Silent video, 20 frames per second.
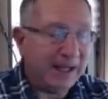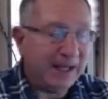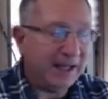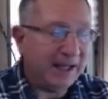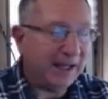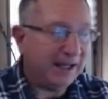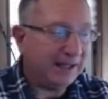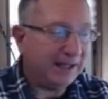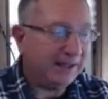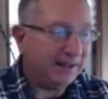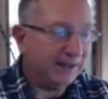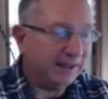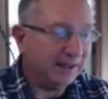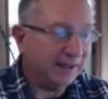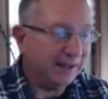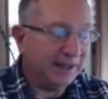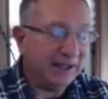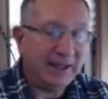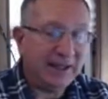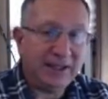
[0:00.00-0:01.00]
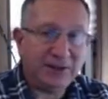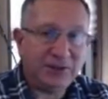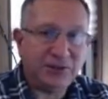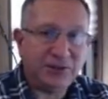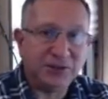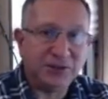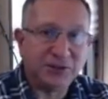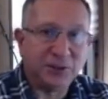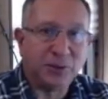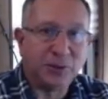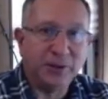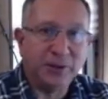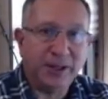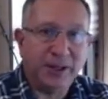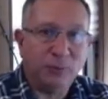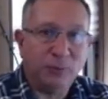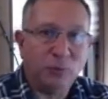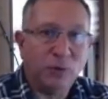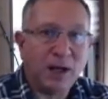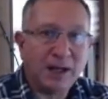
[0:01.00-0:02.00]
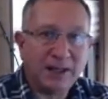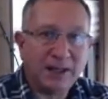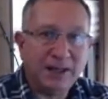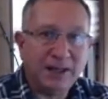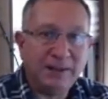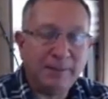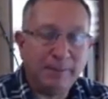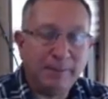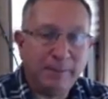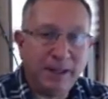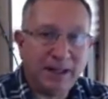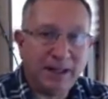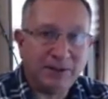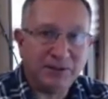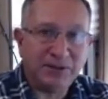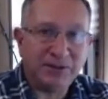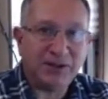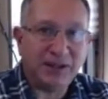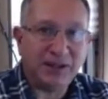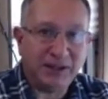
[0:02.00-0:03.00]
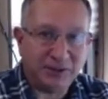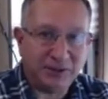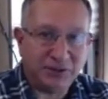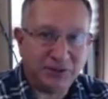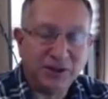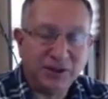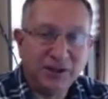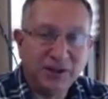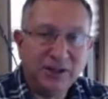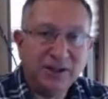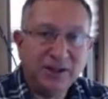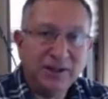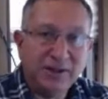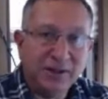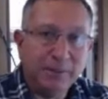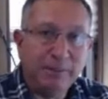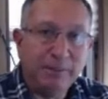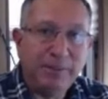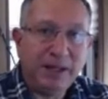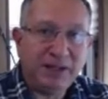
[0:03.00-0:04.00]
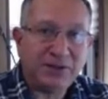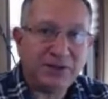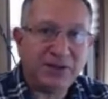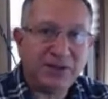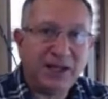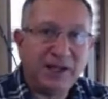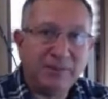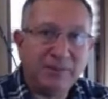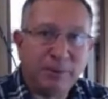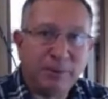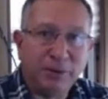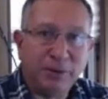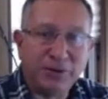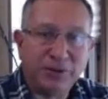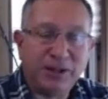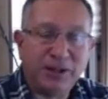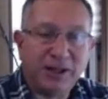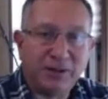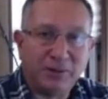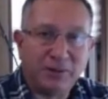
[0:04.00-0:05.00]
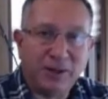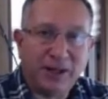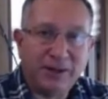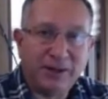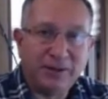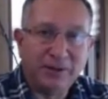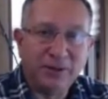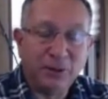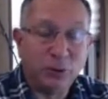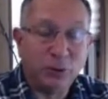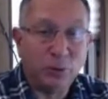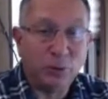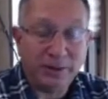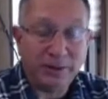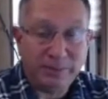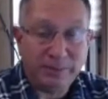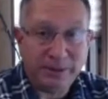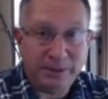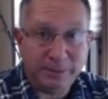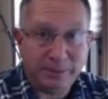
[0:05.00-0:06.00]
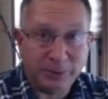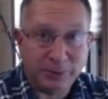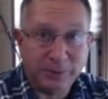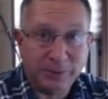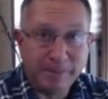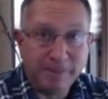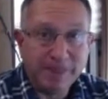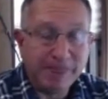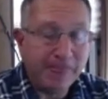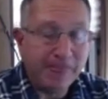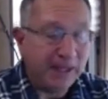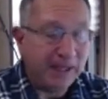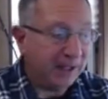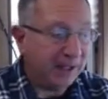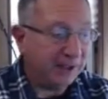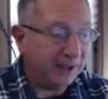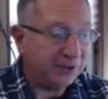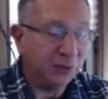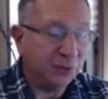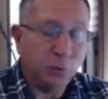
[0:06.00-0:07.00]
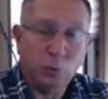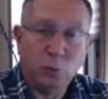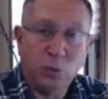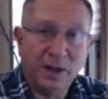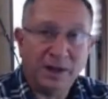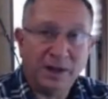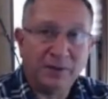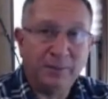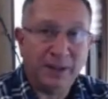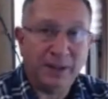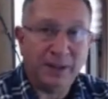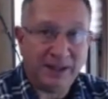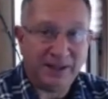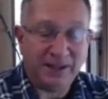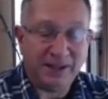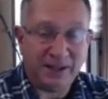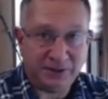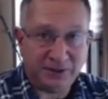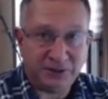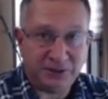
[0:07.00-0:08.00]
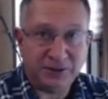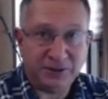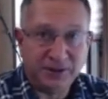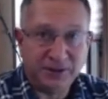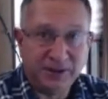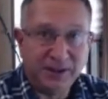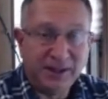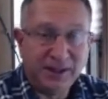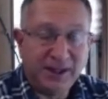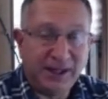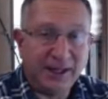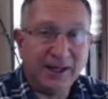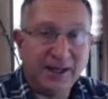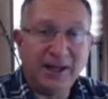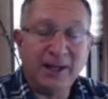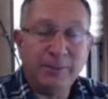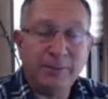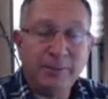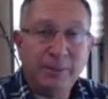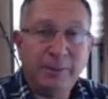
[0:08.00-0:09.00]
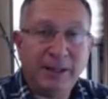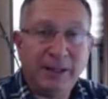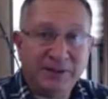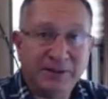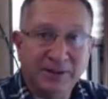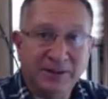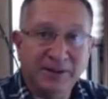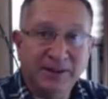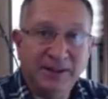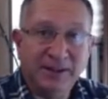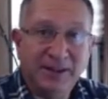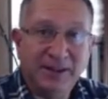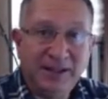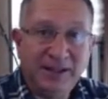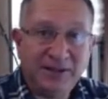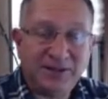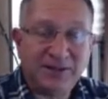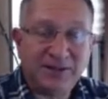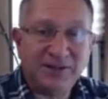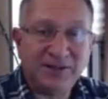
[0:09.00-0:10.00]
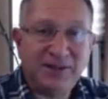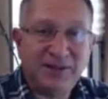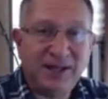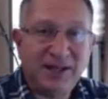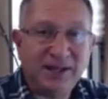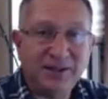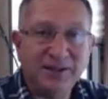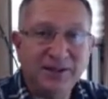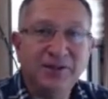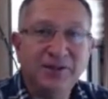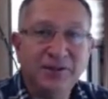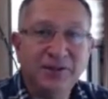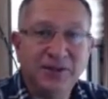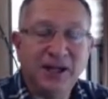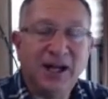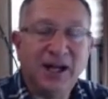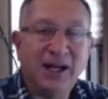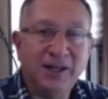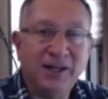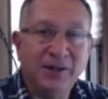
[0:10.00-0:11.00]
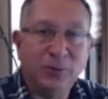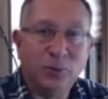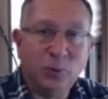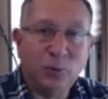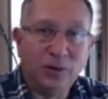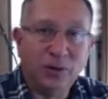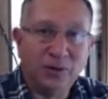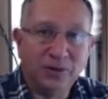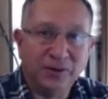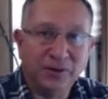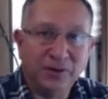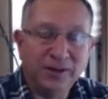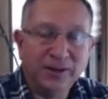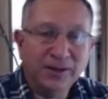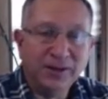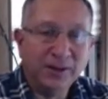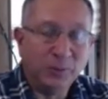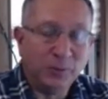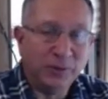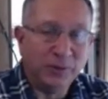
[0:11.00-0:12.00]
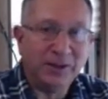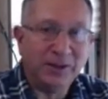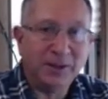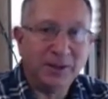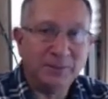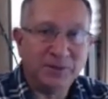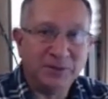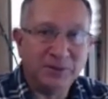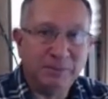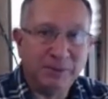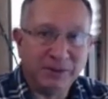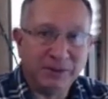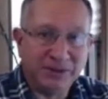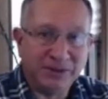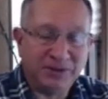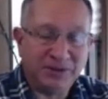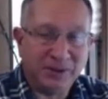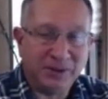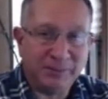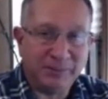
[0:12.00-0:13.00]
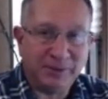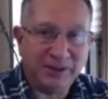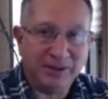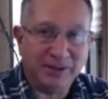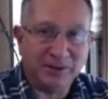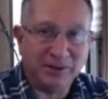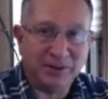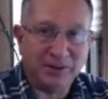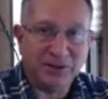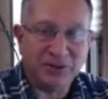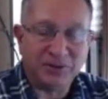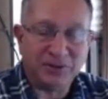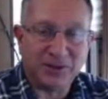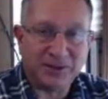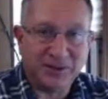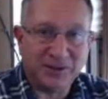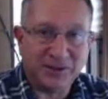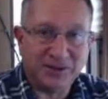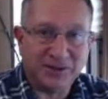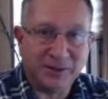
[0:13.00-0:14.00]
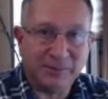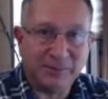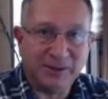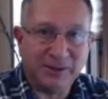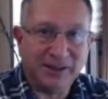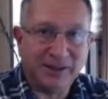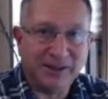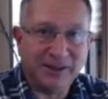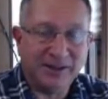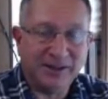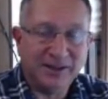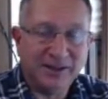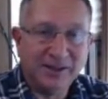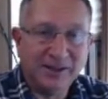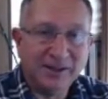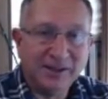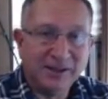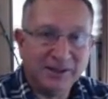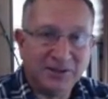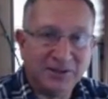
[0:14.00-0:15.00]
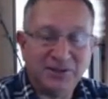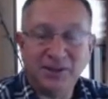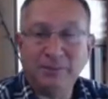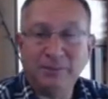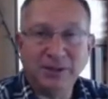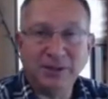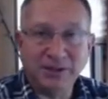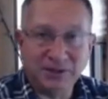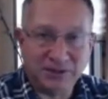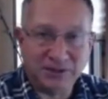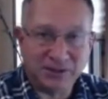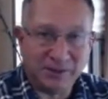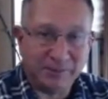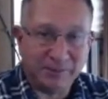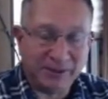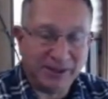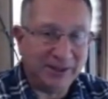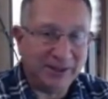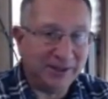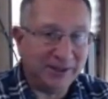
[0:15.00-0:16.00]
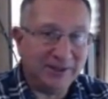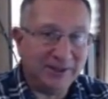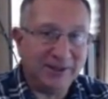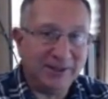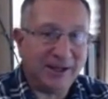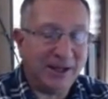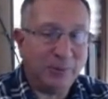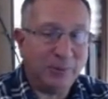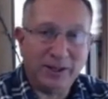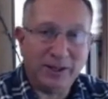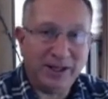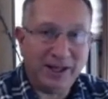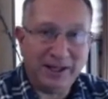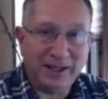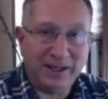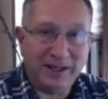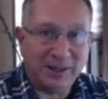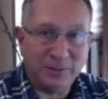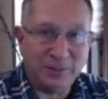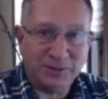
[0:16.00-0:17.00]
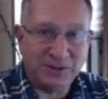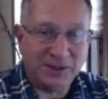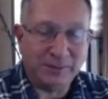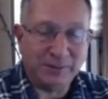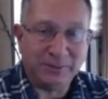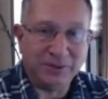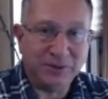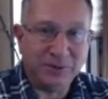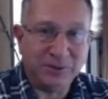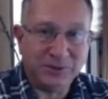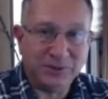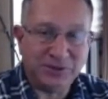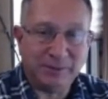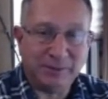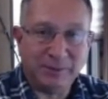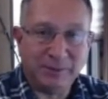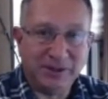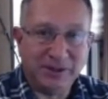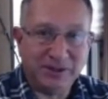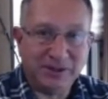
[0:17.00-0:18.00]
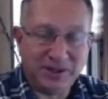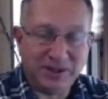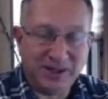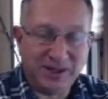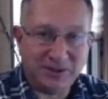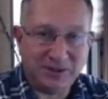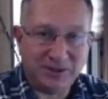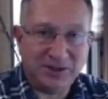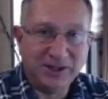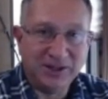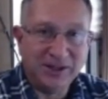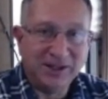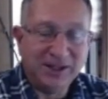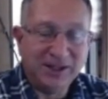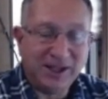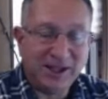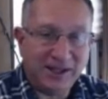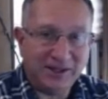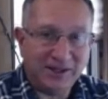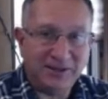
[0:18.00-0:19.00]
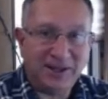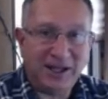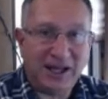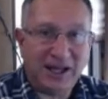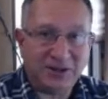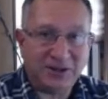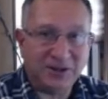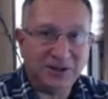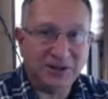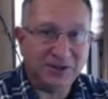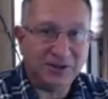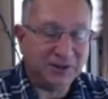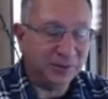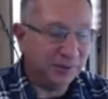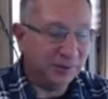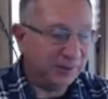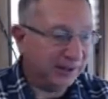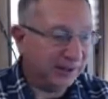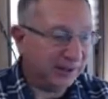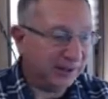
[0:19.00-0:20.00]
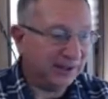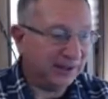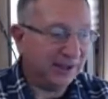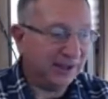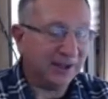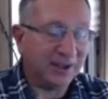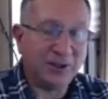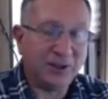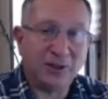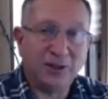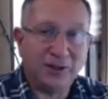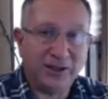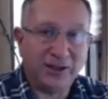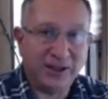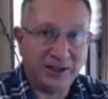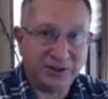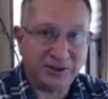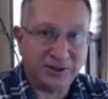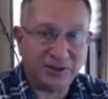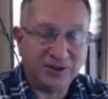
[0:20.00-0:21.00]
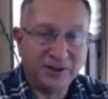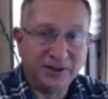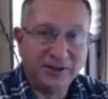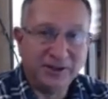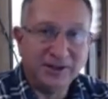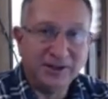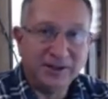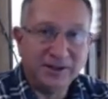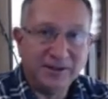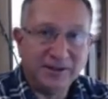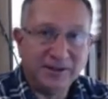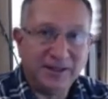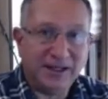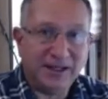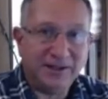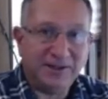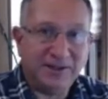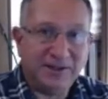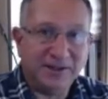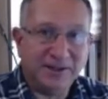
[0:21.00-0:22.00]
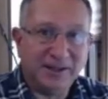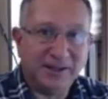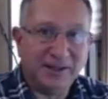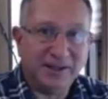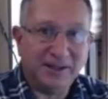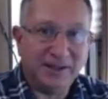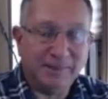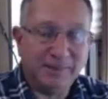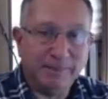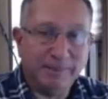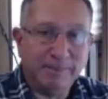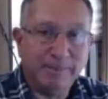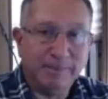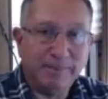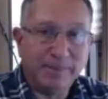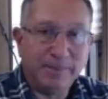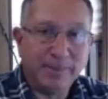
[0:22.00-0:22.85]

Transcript: and the hitch is called a Rocky Mounts hitch. They're based out of Boulder, Colorado. They're great people, and it's a well-made hitch. And I'm about the least technical guy in the world when it comes to building something or constructing something and assembling something. And I went ahead and I was able to assemble this hitch and attach it to the curt hitch that